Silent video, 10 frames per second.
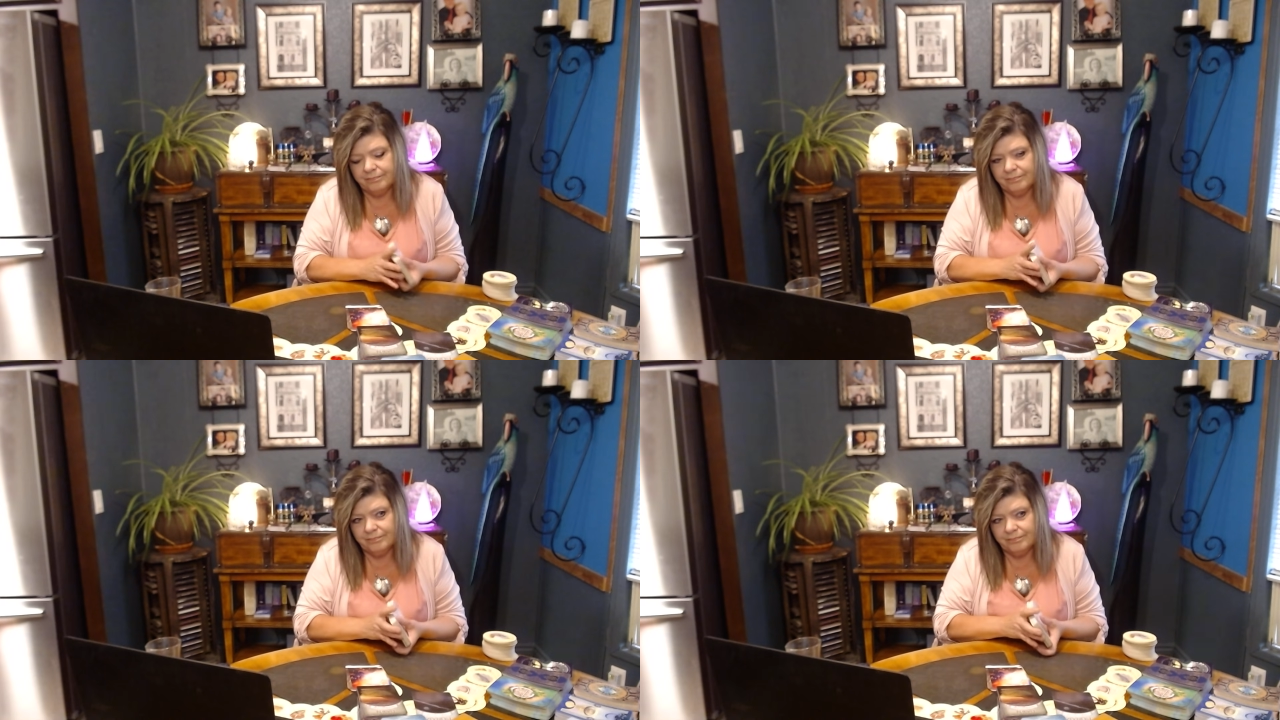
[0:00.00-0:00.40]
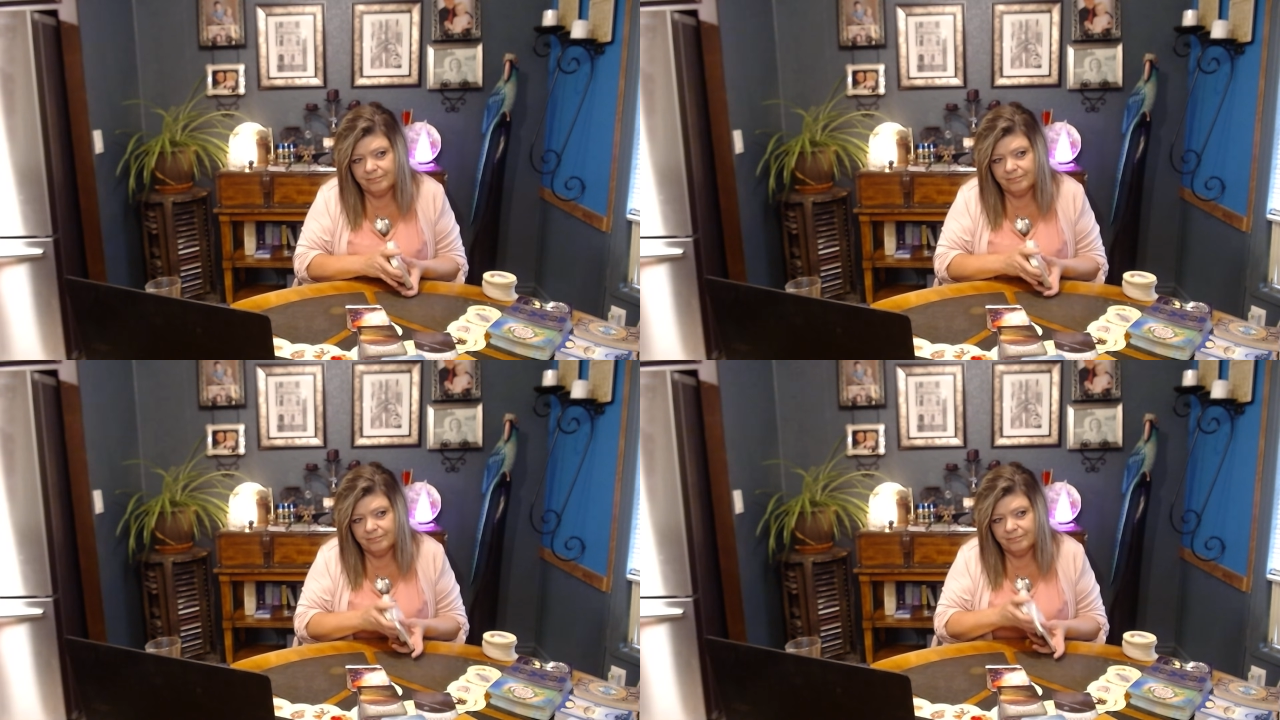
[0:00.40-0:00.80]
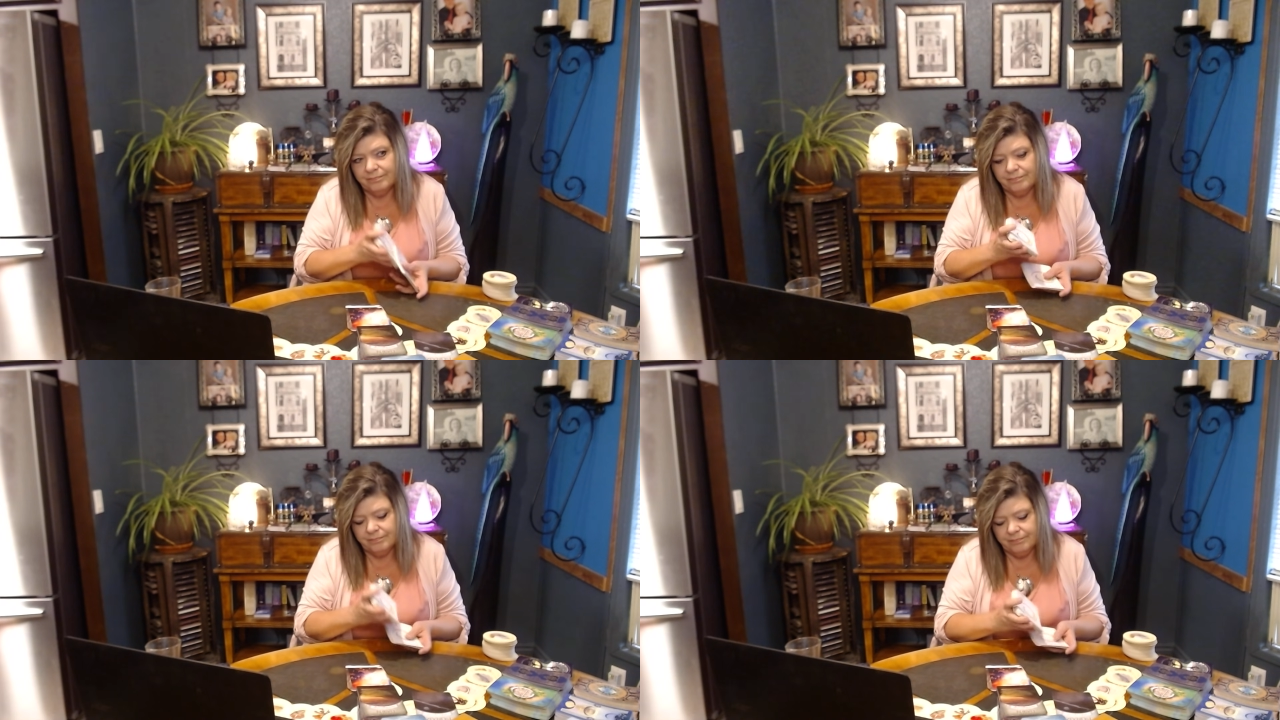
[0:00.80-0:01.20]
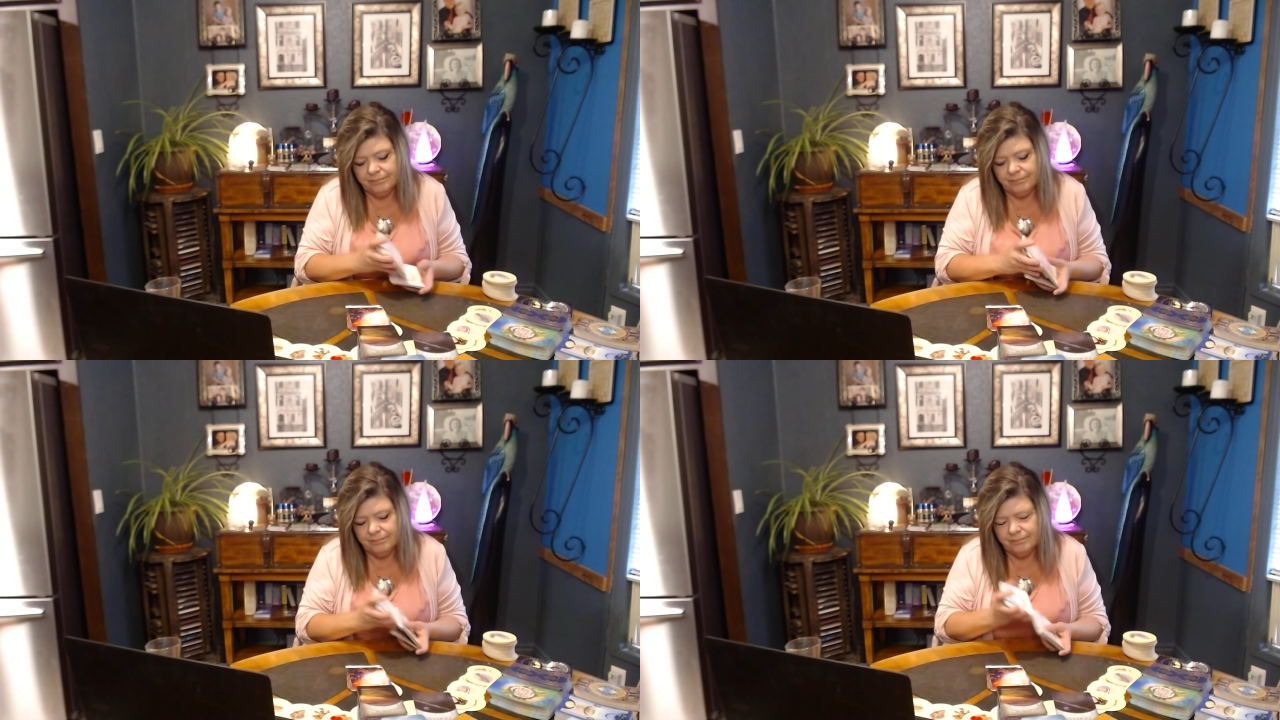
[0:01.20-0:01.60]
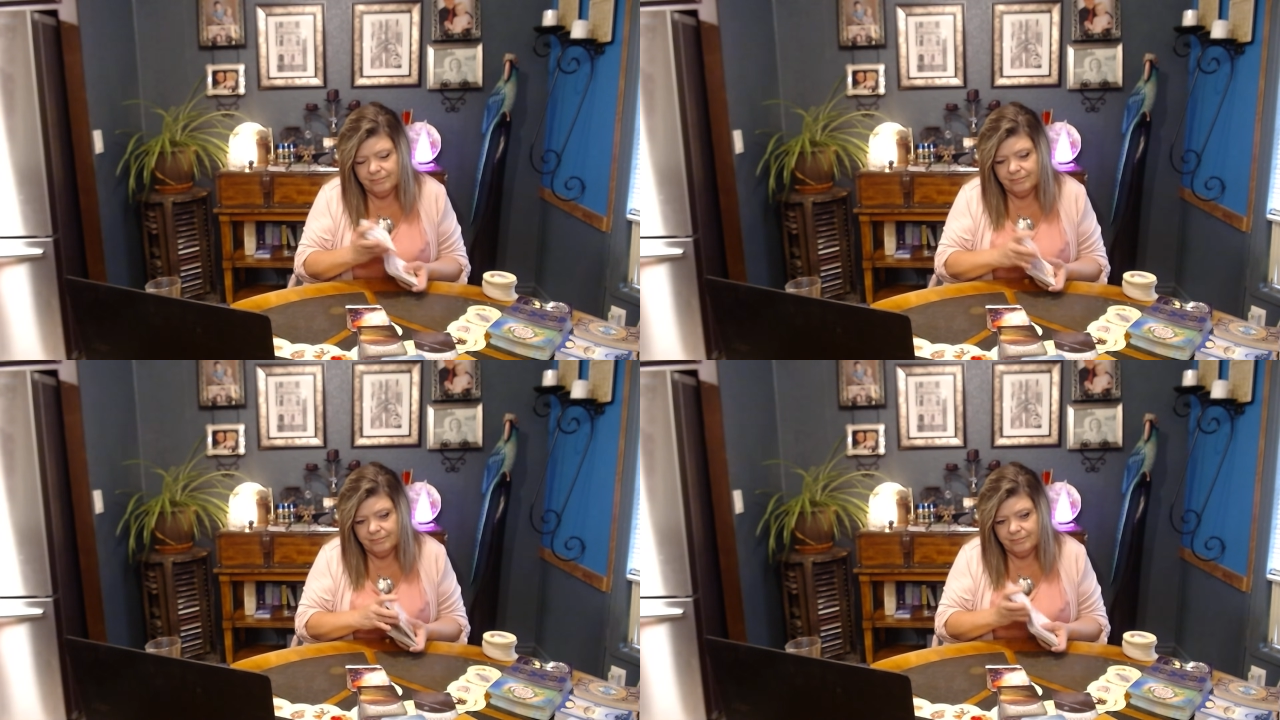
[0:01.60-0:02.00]

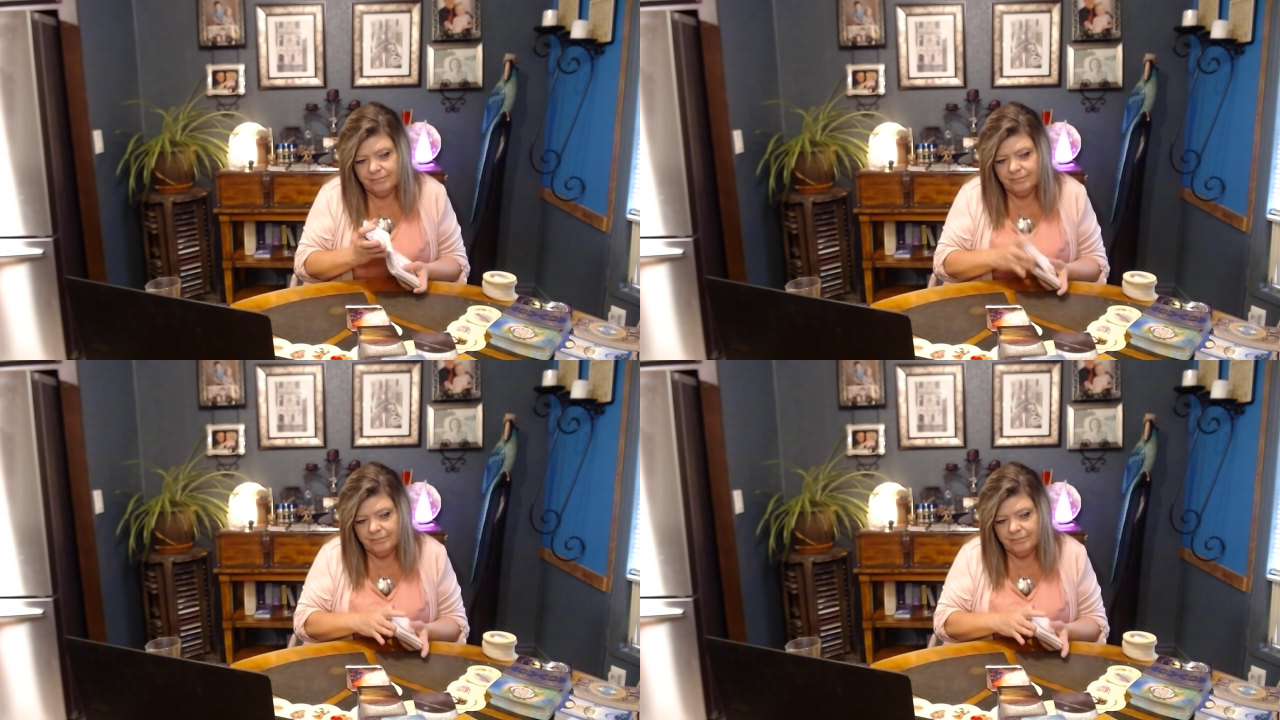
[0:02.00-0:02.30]
Nothing is said.